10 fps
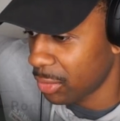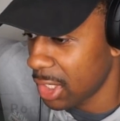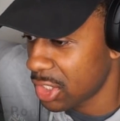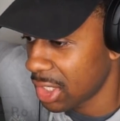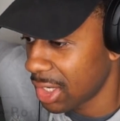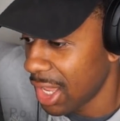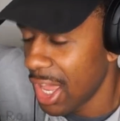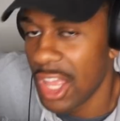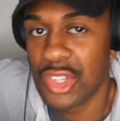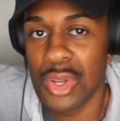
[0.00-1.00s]
region.
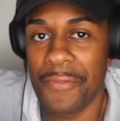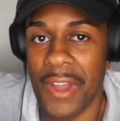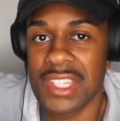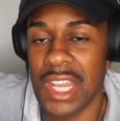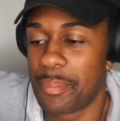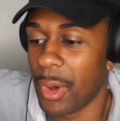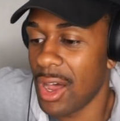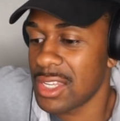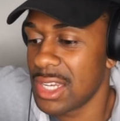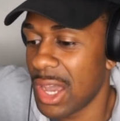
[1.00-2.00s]
Dude, if I said
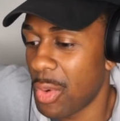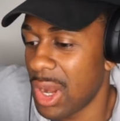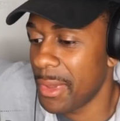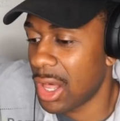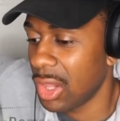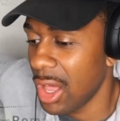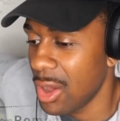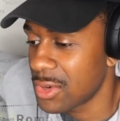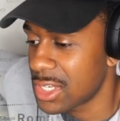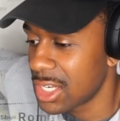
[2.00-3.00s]
Bosnia, it been
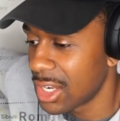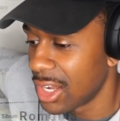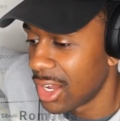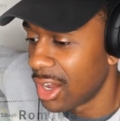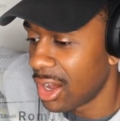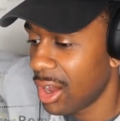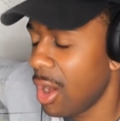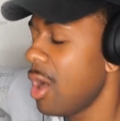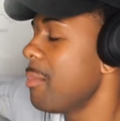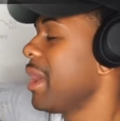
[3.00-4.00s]
close.
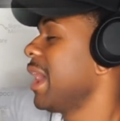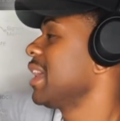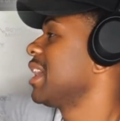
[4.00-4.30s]
Oh my